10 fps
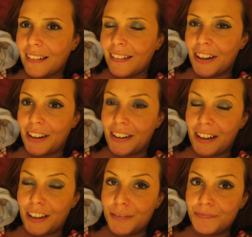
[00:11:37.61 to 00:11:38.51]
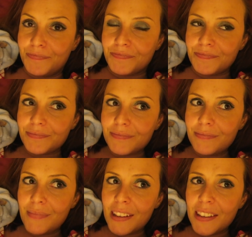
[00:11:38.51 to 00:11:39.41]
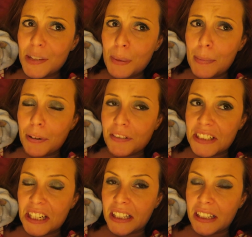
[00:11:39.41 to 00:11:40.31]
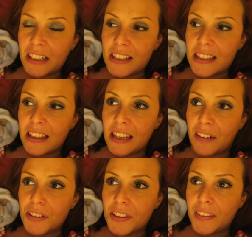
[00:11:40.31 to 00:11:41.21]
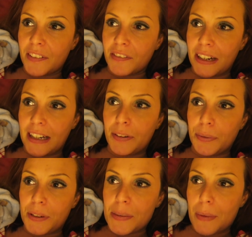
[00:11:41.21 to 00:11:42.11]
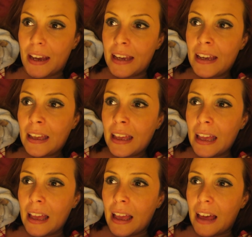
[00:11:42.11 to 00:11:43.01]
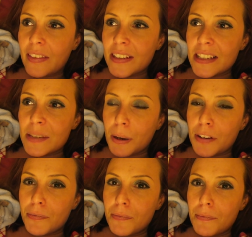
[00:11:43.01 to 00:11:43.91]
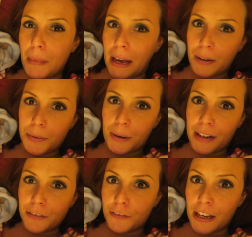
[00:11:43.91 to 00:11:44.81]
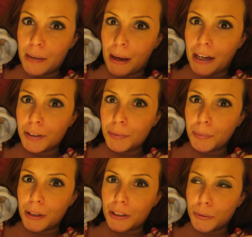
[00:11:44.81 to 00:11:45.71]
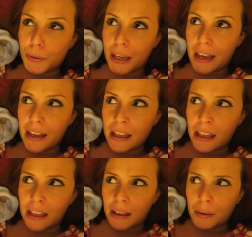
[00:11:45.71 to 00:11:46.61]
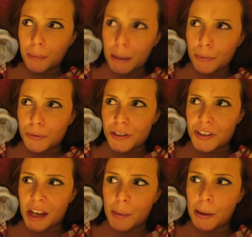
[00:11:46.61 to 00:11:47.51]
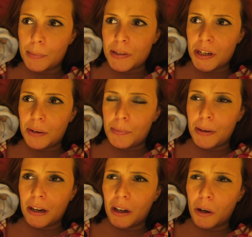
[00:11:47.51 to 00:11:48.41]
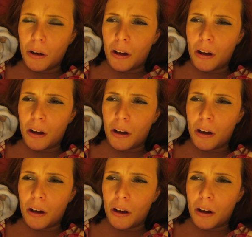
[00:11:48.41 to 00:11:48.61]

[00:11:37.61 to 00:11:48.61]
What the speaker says: I don't know. These people are ridiculous. And the other thing that really annoys me, and this is both male and female, but you'll get people just come up to you and be like,